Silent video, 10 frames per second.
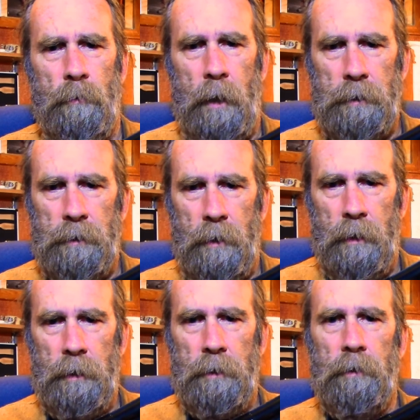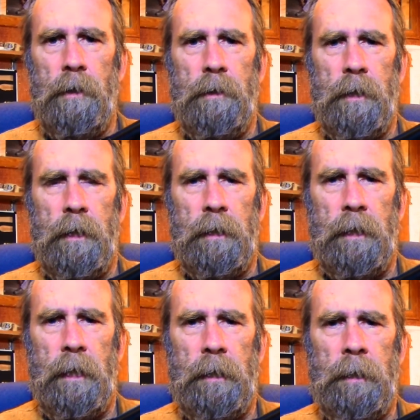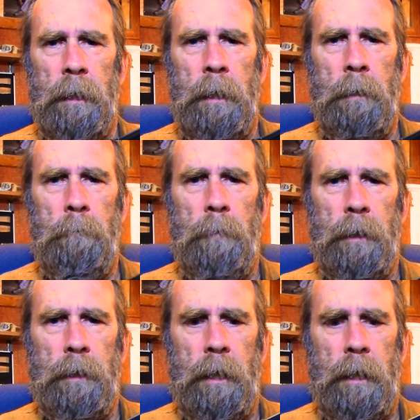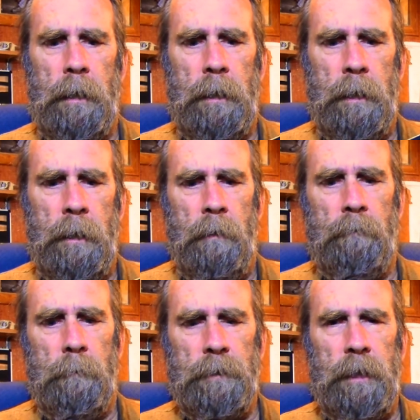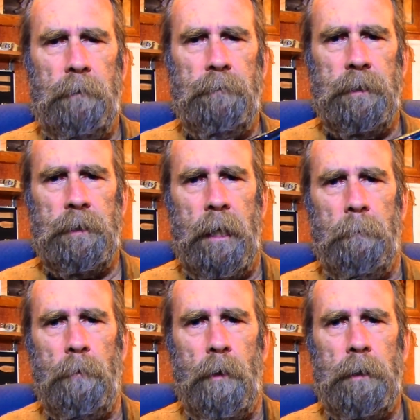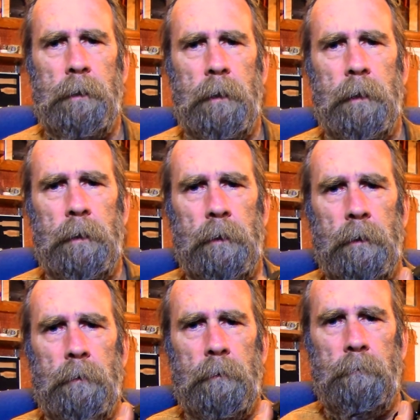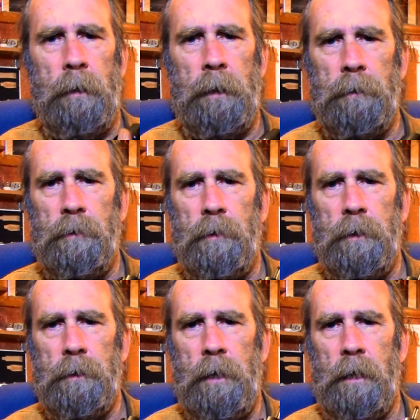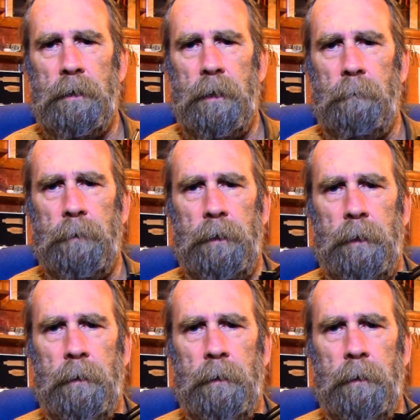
rust on it or anything like that, but from a safety standpoint, you know, making sure this gun is empty,